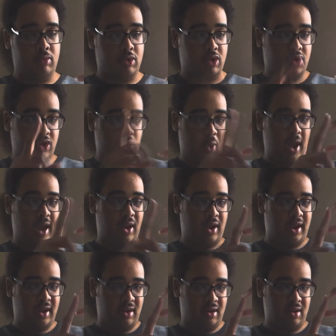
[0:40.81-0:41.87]
square
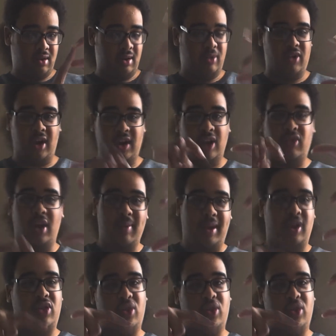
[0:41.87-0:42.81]
looking. I try to make a